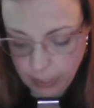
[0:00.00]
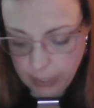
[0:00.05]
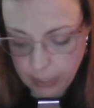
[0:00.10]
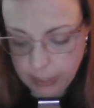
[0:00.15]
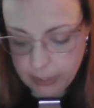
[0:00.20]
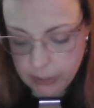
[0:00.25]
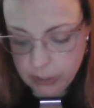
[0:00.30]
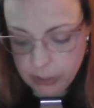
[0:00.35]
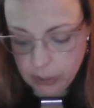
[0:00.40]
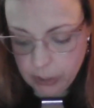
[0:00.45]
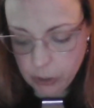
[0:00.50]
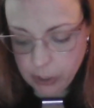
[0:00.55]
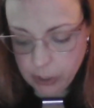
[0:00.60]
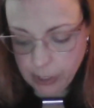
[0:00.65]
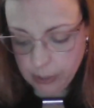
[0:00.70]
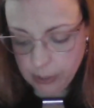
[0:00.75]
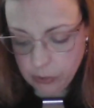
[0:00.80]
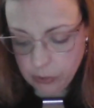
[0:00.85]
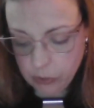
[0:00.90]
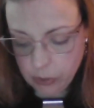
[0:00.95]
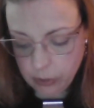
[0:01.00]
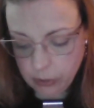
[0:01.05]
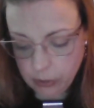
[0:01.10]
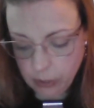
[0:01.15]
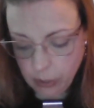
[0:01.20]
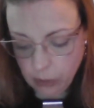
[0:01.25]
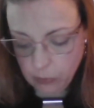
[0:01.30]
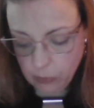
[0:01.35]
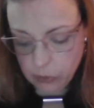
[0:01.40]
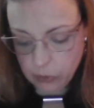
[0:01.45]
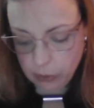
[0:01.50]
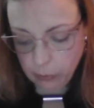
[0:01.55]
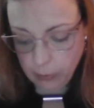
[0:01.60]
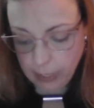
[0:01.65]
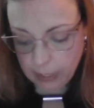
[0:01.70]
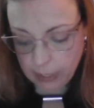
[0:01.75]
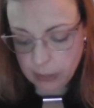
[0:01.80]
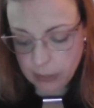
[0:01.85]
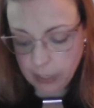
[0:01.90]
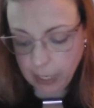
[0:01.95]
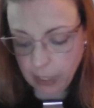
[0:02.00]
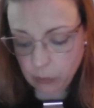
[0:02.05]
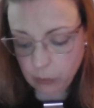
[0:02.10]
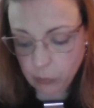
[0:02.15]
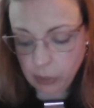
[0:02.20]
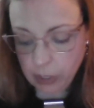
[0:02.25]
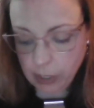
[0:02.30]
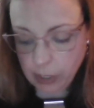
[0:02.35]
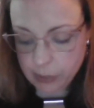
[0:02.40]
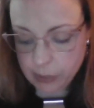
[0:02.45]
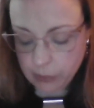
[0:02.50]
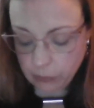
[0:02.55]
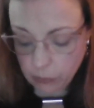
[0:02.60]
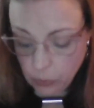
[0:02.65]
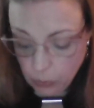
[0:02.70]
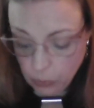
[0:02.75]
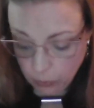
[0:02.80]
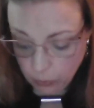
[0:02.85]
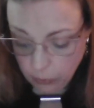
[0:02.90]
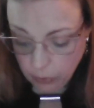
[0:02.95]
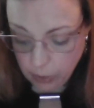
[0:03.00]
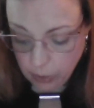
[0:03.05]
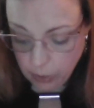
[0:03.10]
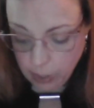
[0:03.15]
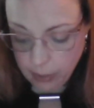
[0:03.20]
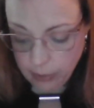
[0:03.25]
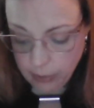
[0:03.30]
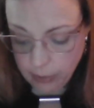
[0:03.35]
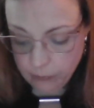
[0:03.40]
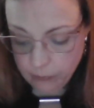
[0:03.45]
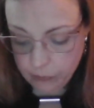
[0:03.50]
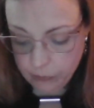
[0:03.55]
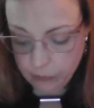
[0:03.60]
In addition to those who had died because of Korah.